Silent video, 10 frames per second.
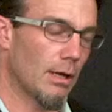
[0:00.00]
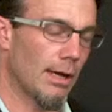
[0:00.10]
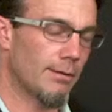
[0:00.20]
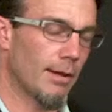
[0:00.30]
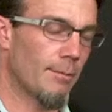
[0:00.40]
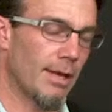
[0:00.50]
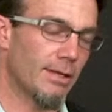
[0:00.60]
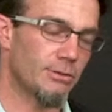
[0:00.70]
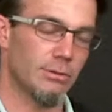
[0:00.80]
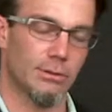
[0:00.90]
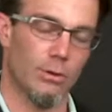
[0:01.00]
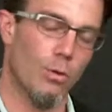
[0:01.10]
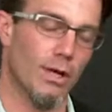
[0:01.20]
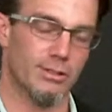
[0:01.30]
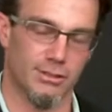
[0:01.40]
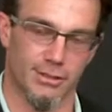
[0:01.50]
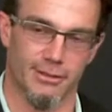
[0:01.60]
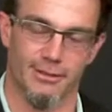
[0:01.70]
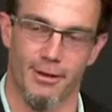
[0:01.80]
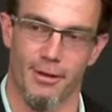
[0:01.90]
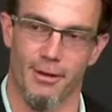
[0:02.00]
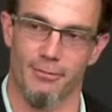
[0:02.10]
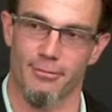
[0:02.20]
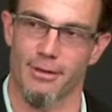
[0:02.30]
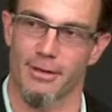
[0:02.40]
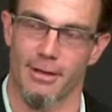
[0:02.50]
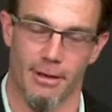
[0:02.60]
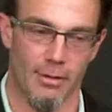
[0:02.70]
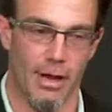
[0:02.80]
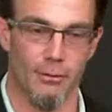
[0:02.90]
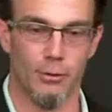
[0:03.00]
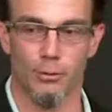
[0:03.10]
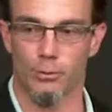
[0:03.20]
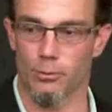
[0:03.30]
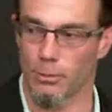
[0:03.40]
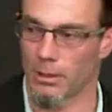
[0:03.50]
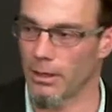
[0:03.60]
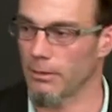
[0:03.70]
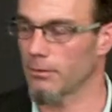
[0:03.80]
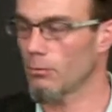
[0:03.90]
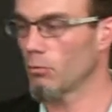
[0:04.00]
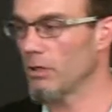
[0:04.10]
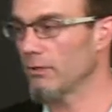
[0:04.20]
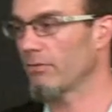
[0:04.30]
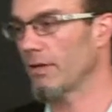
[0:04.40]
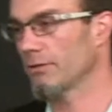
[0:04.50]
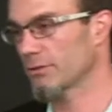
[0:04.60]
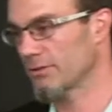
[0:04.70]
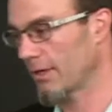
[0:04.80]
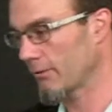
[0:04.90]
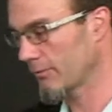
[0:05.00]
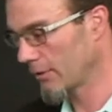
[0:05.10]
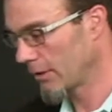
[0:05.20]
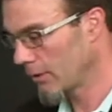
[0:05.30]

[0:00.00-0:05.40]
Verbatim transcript: I, am answering the question of, of how you uh, reinvent yourself